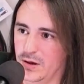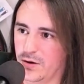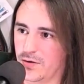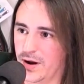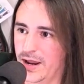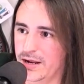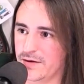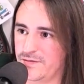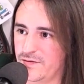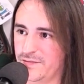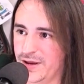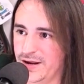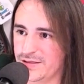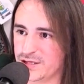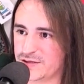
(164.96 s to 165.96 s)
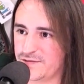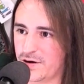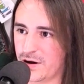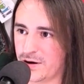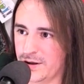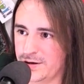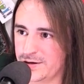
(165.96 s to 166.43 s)
All right, if you made it this
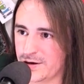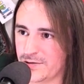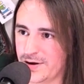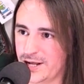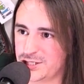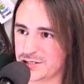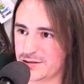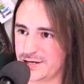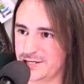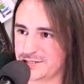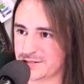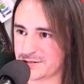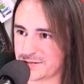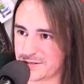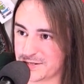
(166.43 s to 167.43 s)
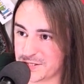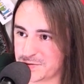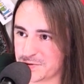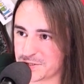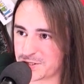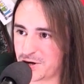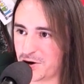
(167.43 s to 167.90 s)
far in, congratulations. This
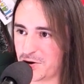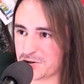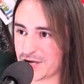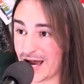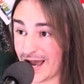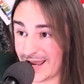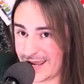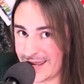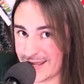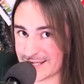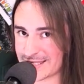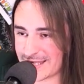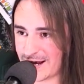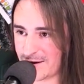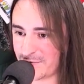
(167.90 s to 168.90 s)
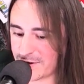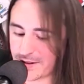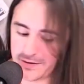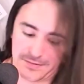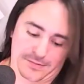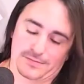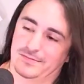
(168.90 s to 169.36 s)
one's called I Can't Stop It.
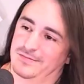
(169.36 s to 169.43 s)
